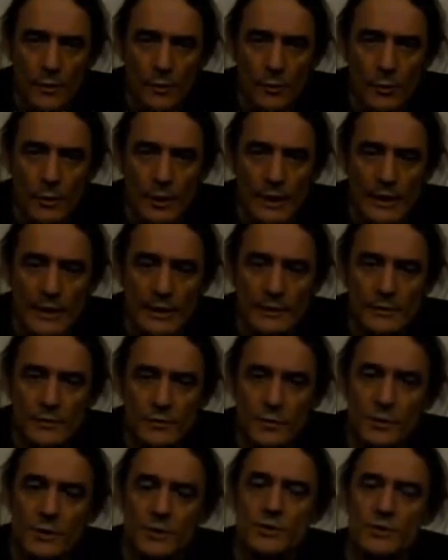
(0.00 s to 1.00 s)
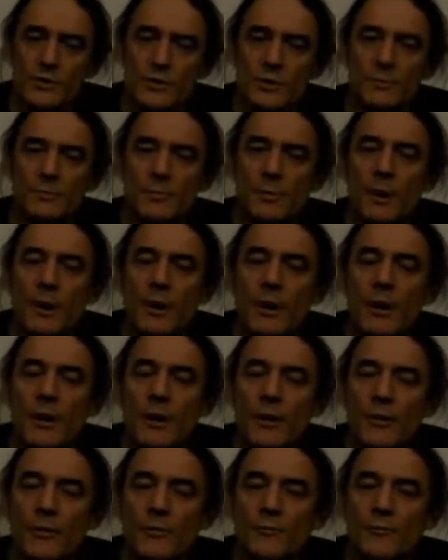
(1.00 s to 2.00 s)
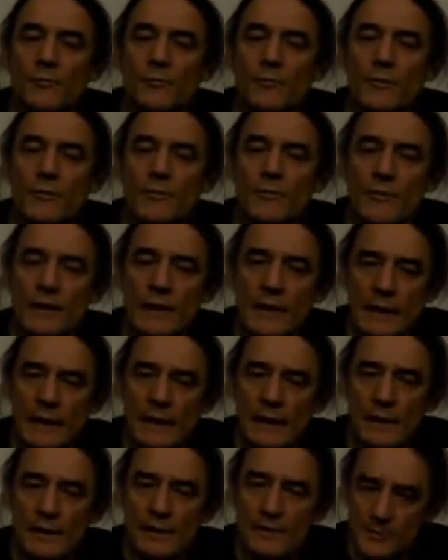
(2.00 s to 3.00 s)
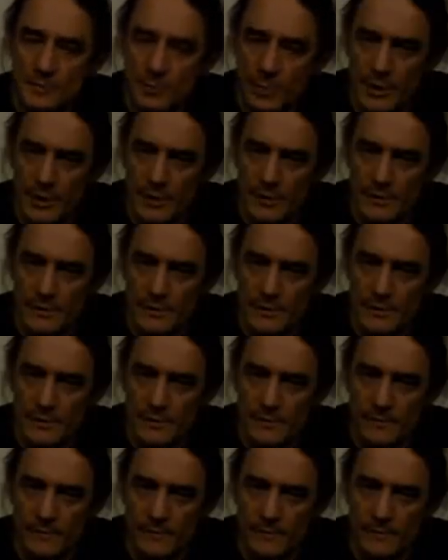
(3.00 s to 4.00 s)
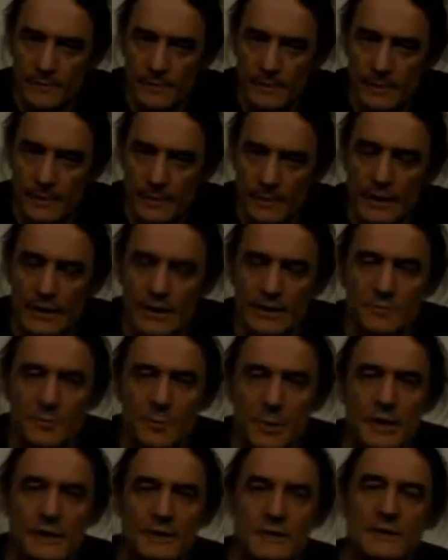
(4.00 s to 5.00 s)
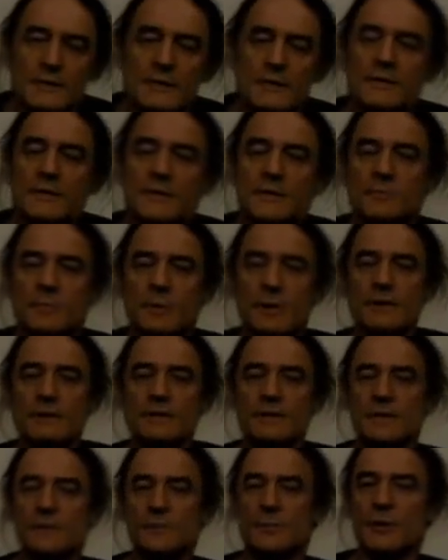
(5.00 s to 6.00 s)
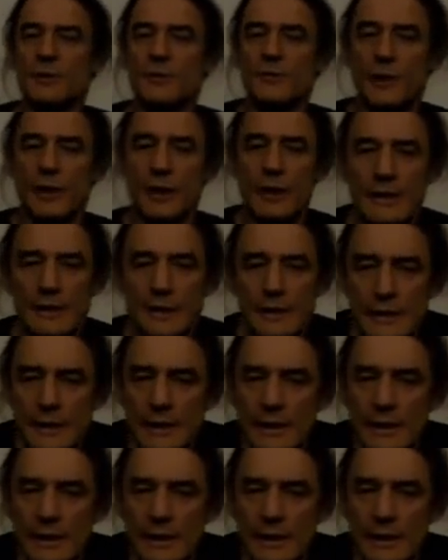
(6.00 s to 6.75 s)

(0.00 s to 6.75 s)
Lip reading: We talk in ship of the healing space. The healing space is a space that we create